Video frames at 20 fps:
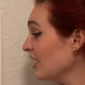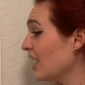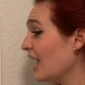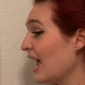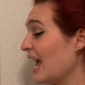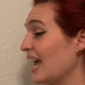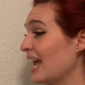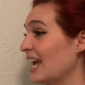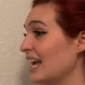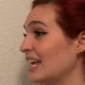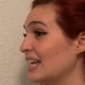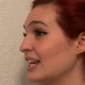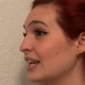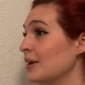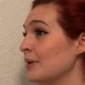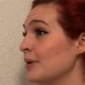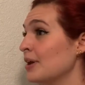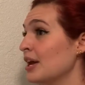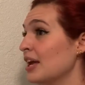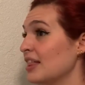
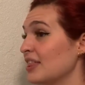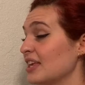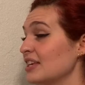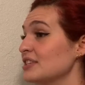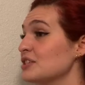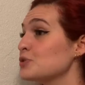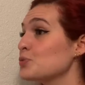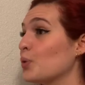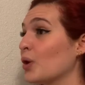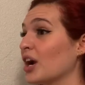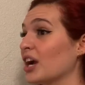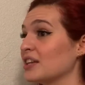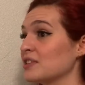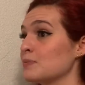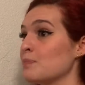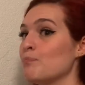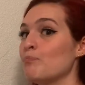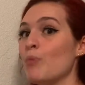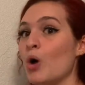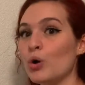And this is where it's
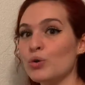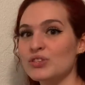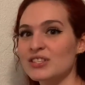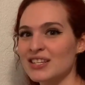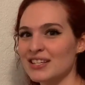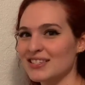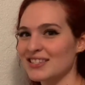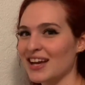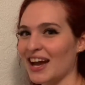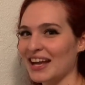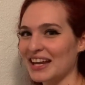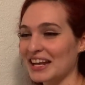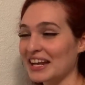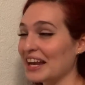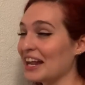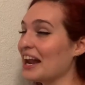most exciting,